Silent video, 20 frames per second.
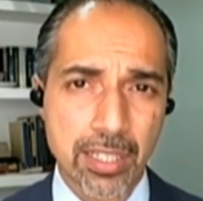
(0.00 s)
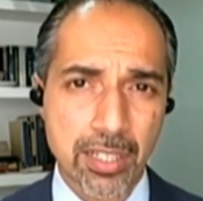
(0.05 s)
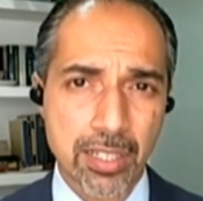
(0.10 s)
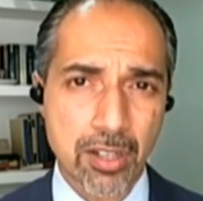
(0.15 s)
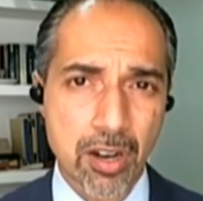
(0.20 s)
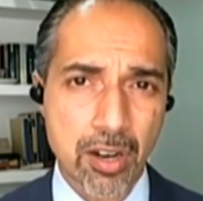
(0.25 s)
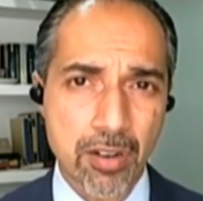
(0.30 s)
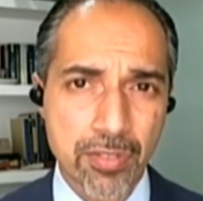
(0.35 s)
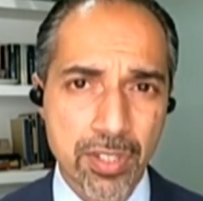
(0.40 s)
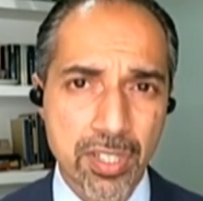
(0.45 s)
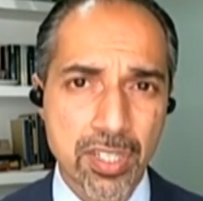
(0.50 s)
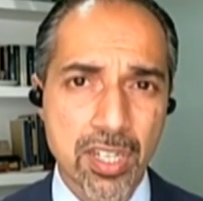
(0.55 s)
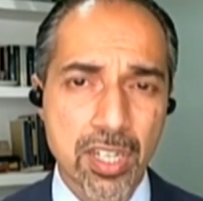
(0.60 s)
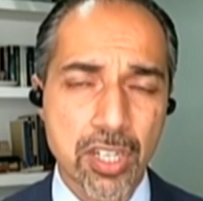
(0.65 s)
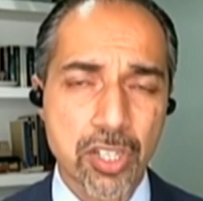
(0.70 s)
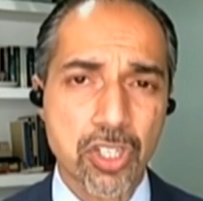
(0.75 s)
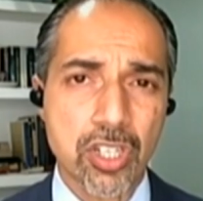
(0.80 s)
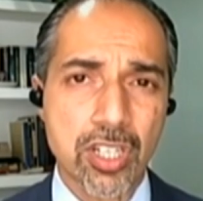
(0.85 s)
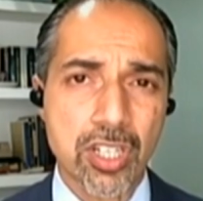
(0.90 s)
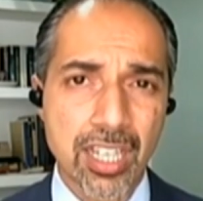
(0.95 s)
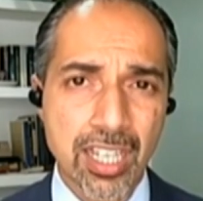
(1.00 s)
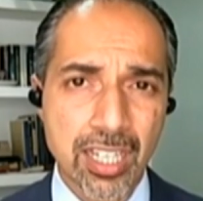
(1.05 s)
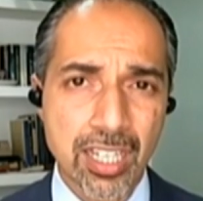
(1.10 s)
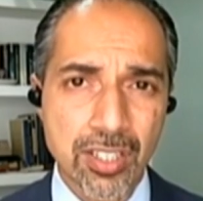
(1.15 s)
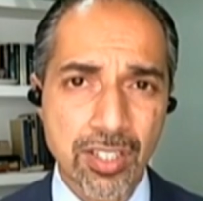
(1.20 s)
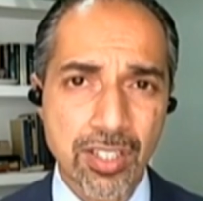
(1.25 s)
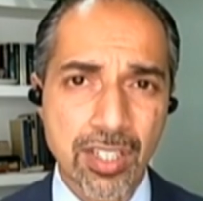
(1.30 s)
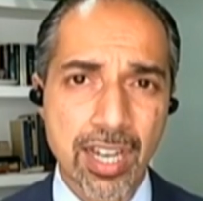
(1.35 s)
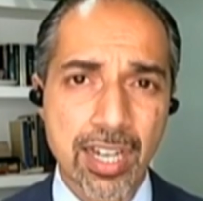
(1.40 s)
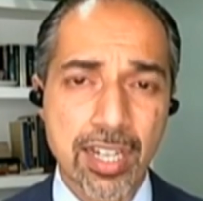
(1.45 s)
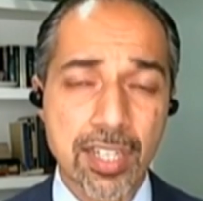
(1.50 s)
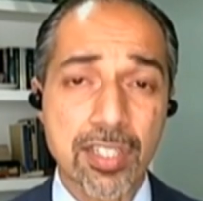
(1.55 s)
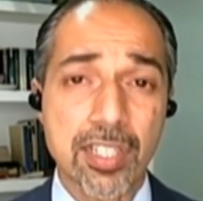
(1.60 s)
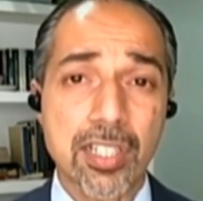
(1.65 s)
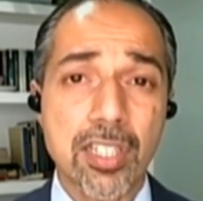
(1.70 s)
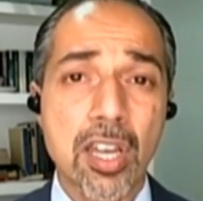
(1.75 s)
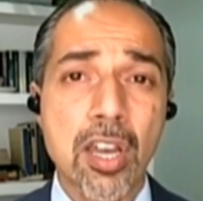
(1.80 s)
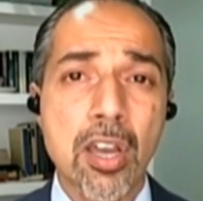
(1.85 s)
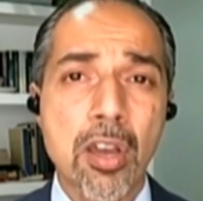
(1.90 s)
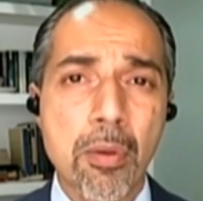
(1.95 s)
the conversation in the United
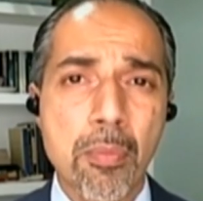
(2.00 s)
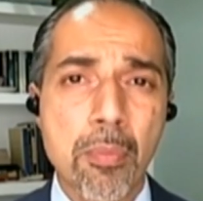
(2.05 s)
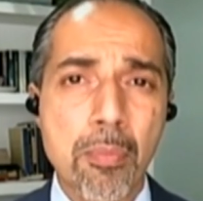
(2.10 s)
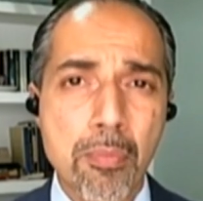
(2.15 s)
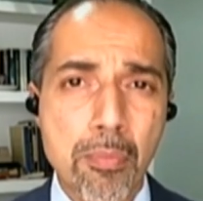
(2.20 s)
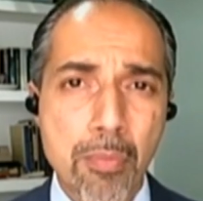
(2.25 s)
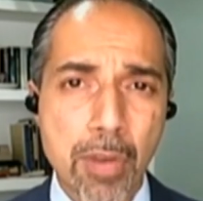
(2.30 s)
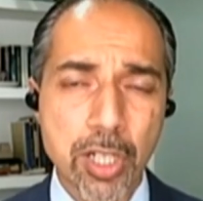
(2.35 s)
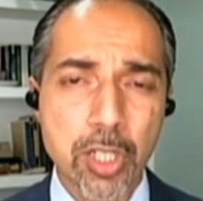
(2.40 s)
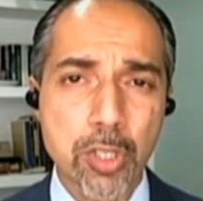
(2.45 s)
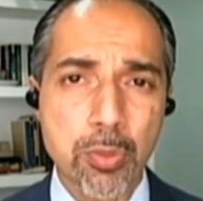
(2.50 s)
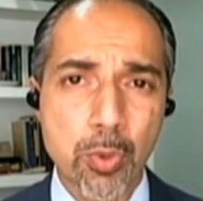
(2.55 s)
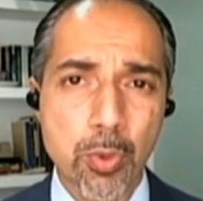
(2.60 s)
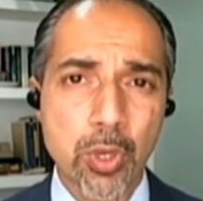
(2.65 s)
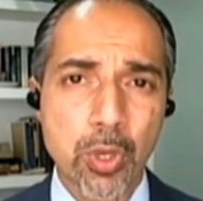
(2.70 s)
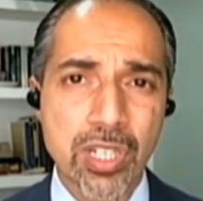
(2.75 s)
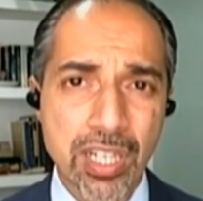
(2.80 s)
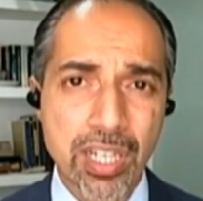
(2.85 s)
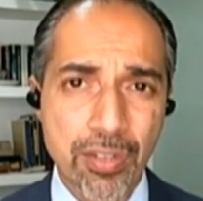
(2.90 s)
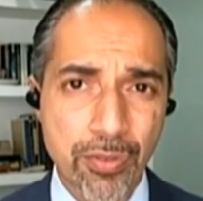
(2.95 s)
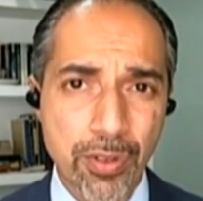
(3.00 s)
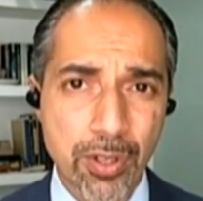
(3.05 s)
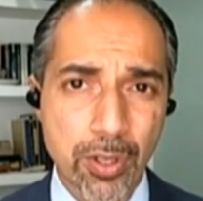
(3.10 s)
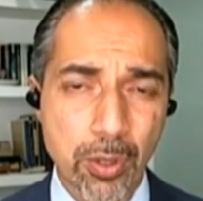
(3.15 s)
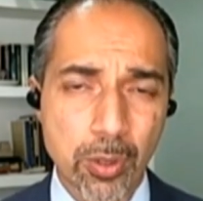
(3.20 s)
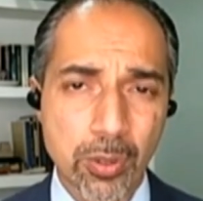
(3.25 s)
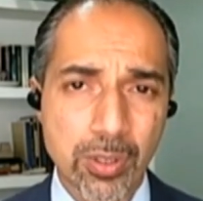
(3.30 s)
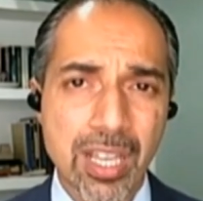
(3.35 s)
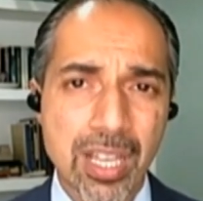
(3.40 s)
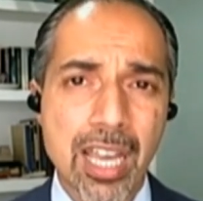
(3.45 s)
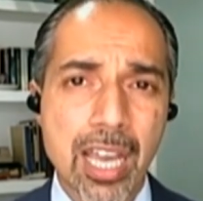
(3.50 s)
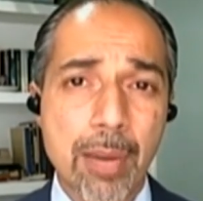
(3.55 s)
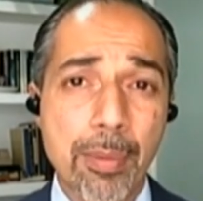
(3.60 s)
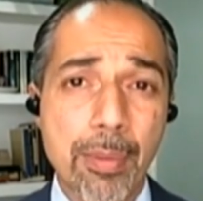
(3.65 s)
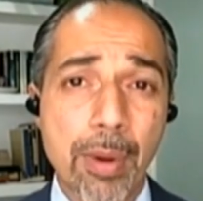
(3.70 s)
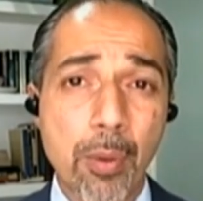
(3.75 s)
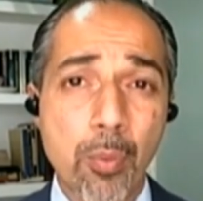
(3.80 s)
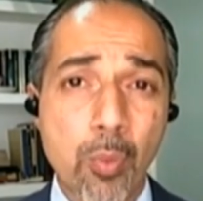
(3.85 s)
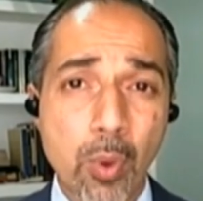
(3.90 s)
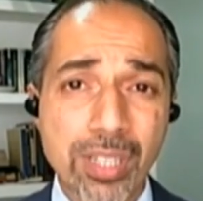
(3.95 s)
States much more difficult
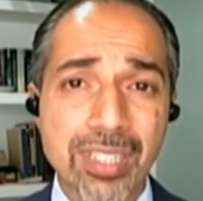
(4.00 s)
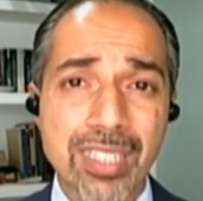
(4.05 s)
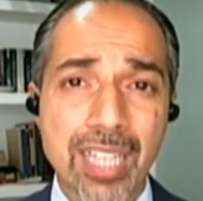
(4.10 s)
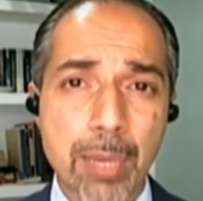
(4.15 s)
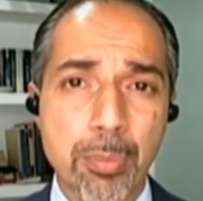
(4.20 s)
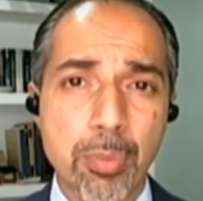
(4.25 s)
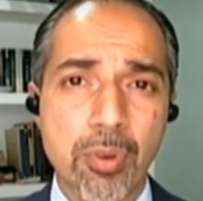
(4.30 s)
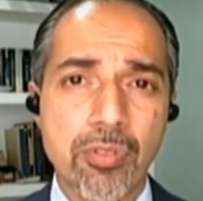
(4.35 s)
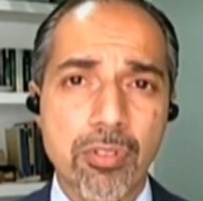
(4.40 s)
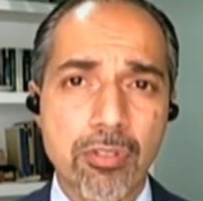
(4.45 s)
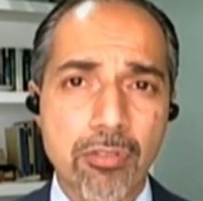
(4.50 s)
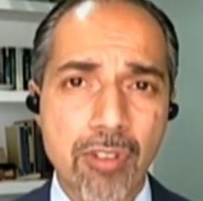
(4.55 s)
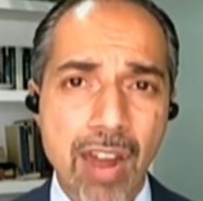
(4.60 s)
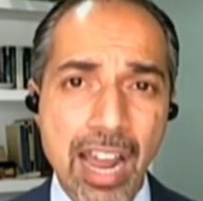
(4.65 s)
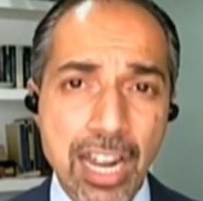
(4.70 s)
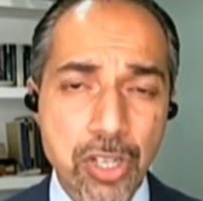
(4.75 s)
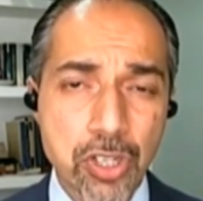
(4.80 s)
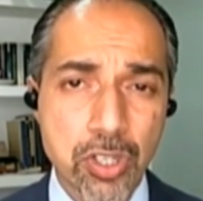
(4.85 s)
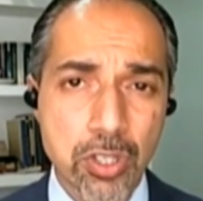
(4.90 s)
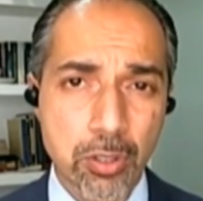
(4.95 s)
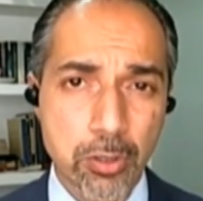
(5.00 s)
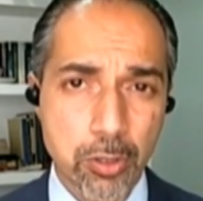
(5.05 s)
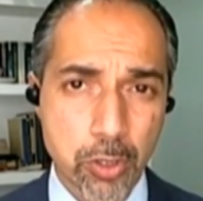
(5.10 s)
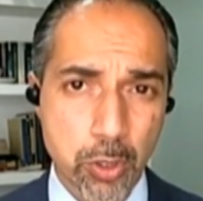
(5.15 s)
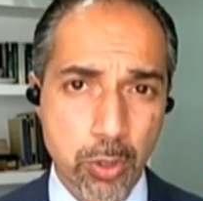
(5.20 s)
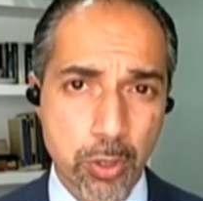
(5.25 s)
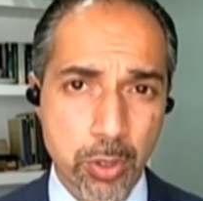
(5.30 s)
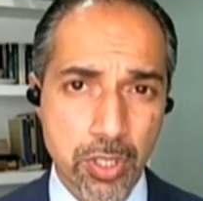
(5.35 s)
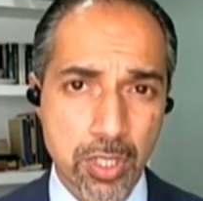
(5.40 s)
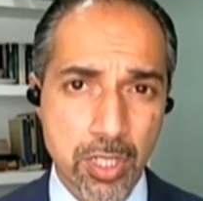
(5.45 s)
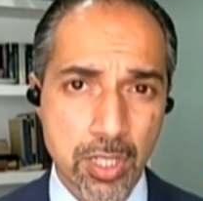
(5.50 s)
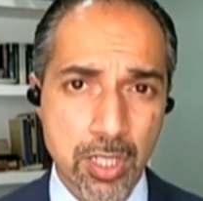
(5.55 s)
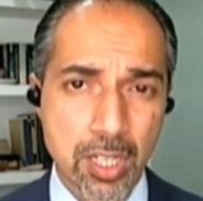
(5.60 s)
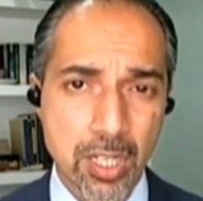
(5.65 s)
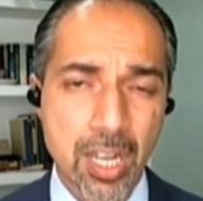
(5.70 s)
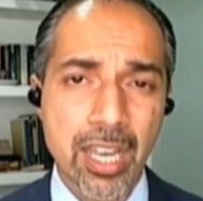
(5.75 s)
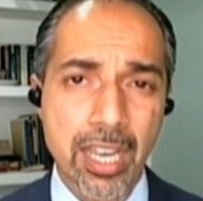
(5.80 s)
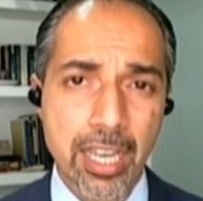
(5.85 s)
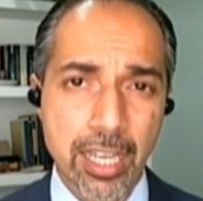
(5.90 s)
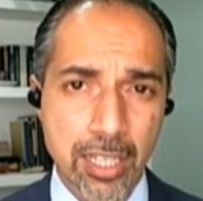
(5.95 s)
about what type of rational choices
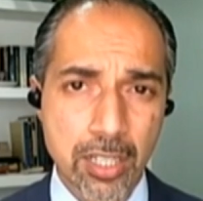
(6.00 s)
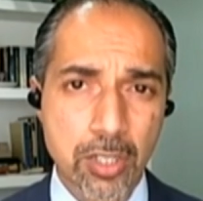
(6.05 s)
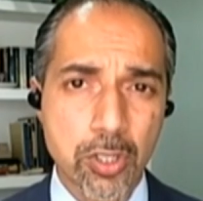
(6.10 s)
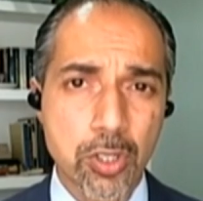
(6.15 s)
it can